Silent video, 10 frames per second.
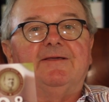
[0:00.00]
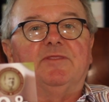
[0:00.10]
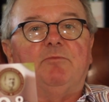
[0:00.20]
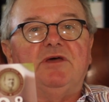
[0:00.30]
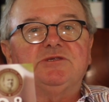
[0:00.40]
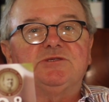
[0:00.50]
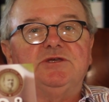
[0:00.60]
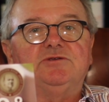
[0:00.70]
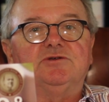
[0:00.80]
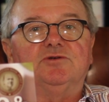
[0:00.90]
the best
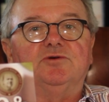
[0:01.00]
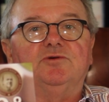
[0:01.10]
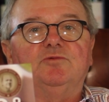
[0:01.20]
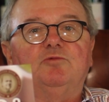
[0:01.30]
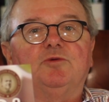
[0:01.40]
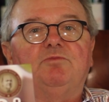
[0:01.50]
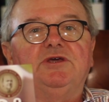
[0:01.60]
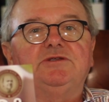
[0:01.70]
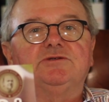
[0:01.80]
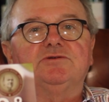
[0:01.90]
thing to do would
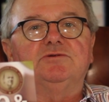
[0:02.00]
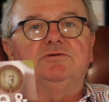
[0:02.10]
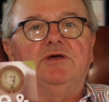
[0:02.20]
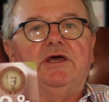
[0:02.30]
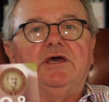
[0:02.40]
be to